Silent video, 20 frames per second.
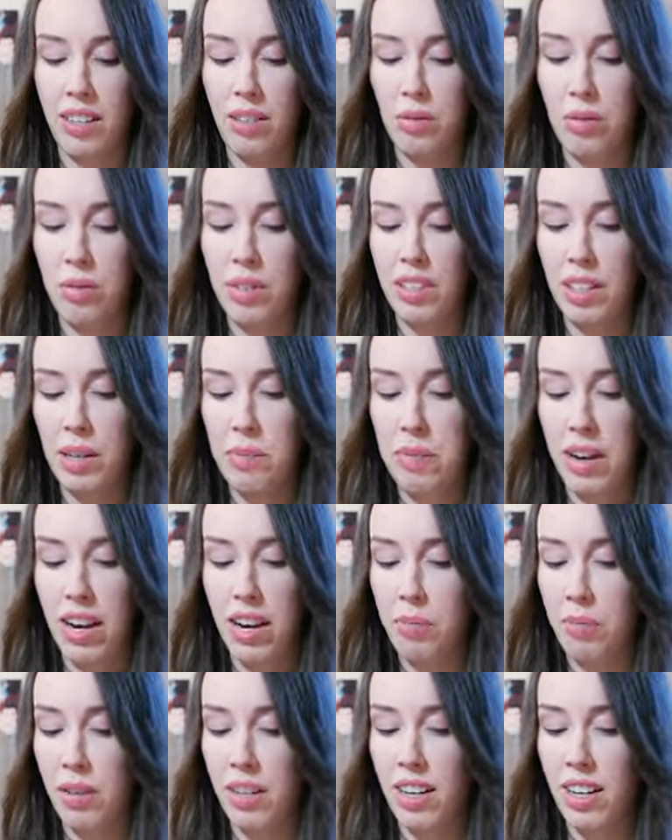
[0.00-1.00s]
really bad
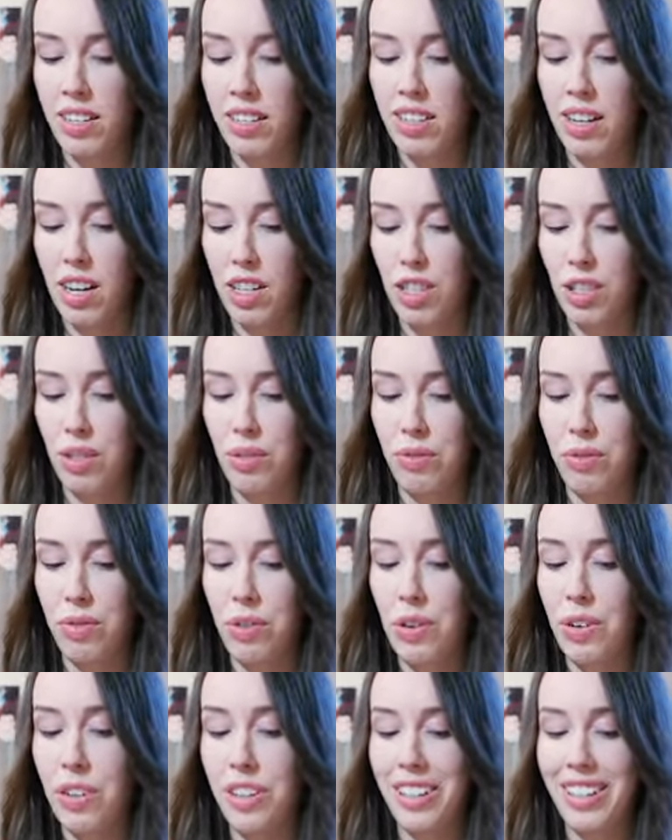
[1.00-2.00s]
pronunciation
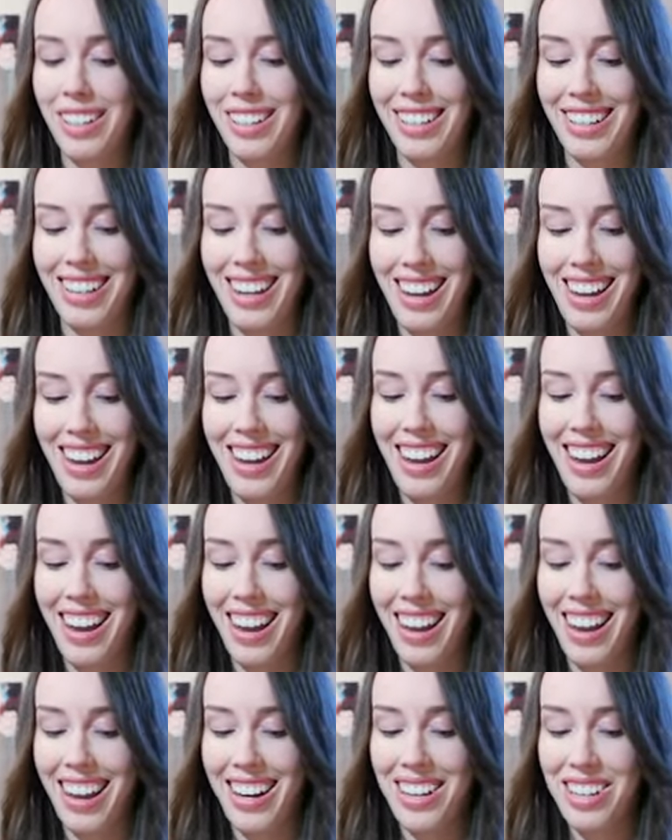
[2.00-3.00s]
for
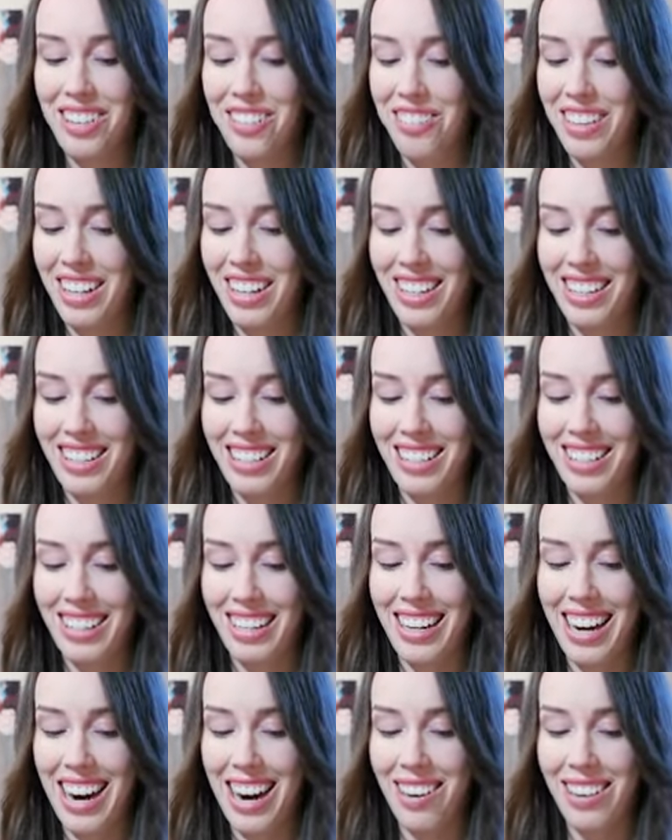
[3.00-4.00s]
any of these
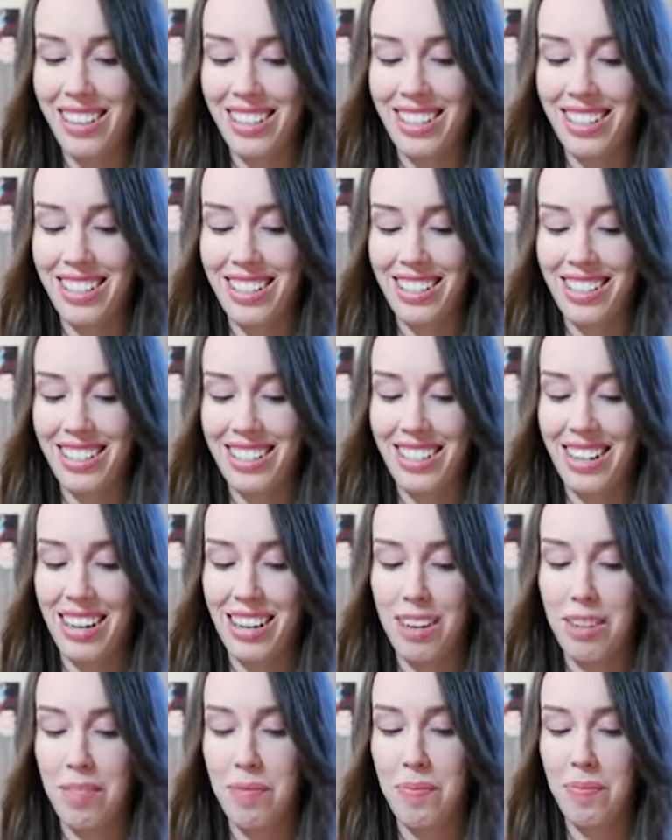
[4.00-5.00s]
characters,
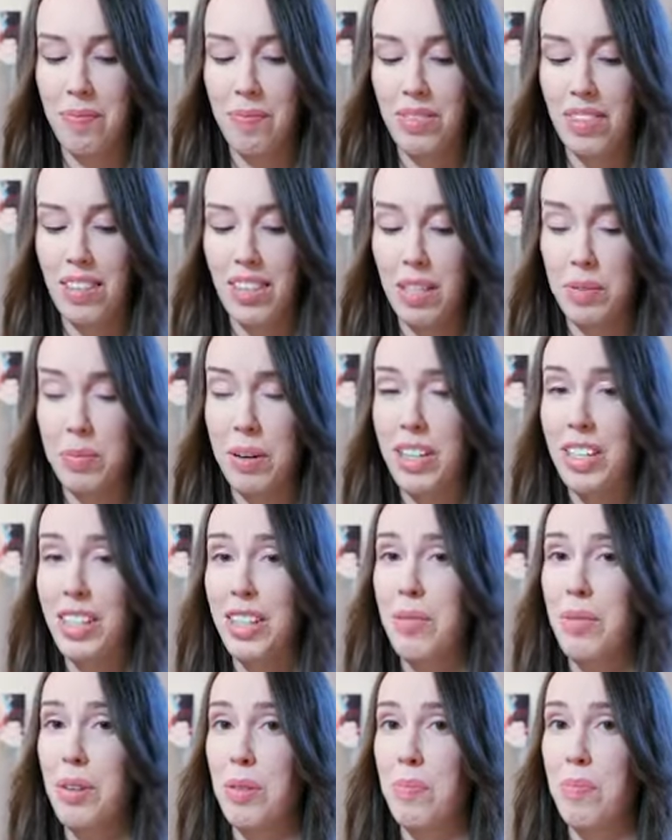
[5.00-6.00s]
especially
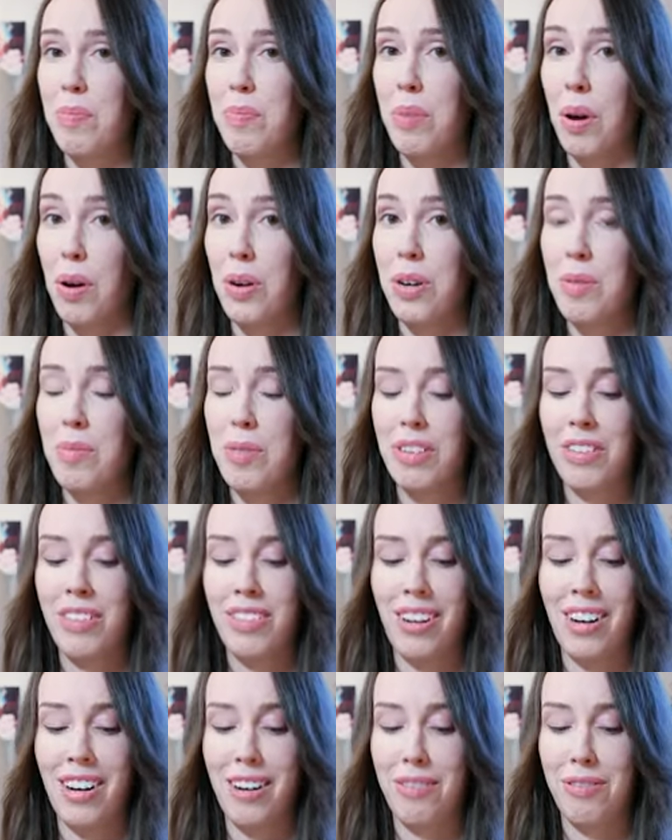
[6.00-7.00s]
with Pokemon.
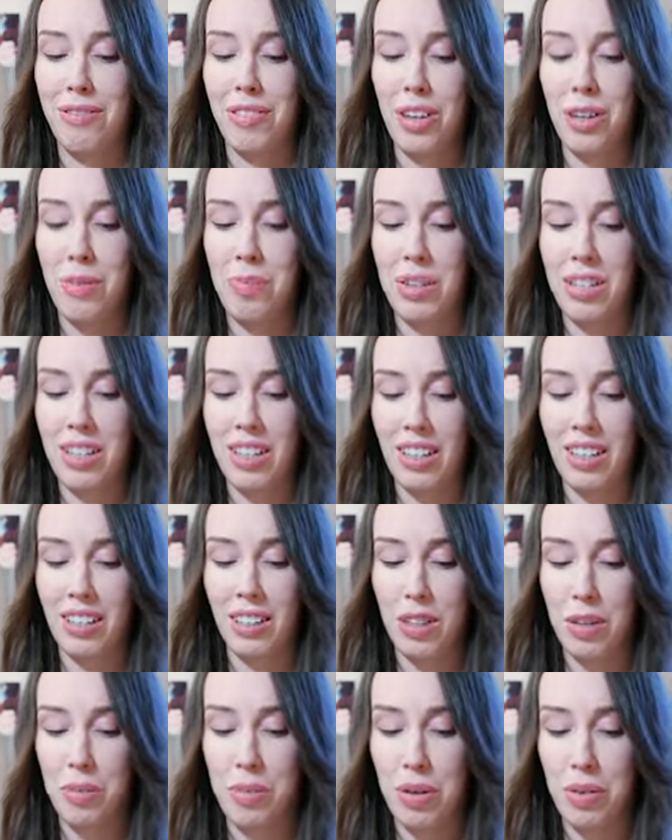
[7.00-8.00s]
I've opened a
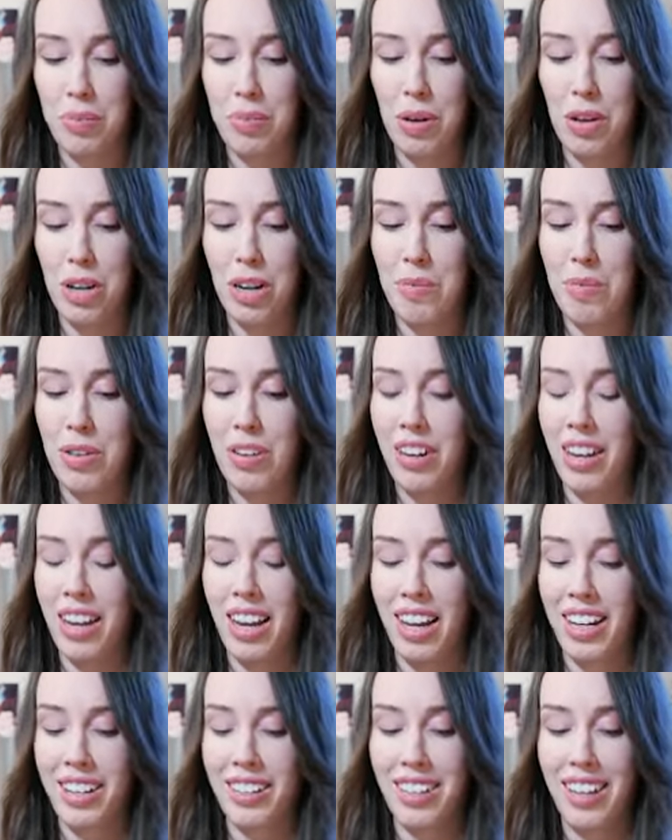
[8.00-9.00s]
little bit of Pokemon
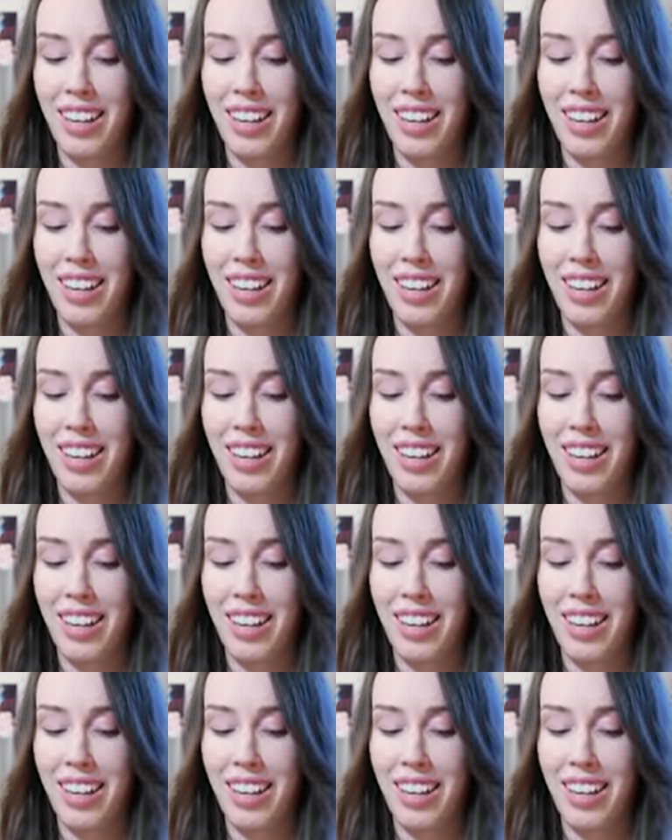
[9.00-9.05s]
and